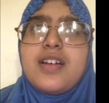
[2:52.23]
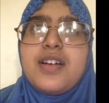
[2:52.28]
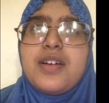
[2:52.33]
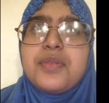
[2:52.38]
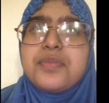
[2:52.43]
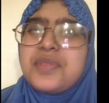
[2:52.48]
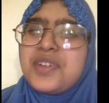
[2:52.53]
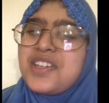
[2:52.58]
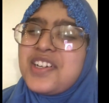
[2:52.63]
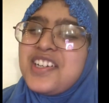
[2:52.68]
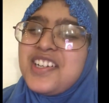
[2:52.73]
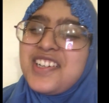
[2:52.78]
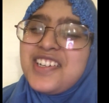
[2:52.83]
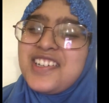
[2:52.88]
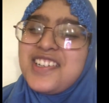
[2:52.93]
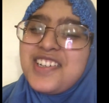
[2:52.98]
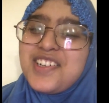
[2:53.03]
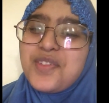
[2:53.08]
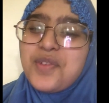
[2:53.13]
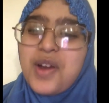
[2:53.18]
America,
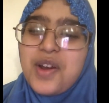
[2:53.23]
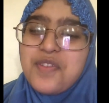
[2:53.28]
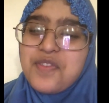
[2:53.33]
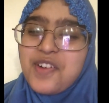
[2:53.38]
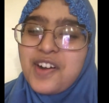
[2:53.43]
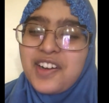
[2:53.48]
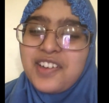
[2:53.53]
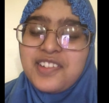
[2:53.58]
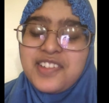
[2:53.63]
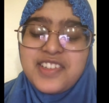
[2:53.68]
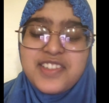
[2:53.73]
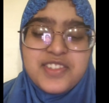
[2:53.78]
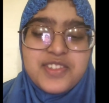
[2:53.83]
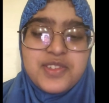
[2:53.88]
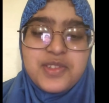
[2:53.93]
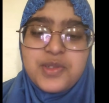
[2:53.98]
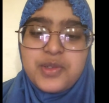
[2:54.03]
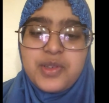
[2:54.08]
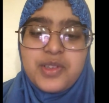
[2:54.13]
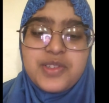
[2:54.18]
quite frankly, isn't
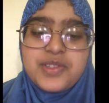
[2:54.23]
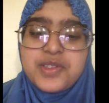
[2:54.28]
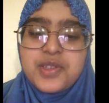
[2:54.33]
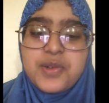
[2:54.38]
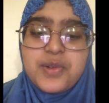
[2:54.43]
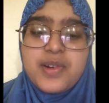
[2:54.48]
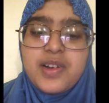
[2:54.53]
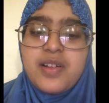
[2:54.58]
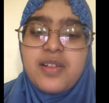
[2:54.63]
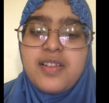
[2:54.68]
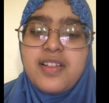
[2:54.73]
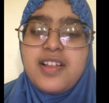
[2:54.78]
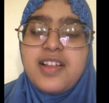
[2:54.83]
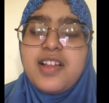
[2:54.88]
doing so well.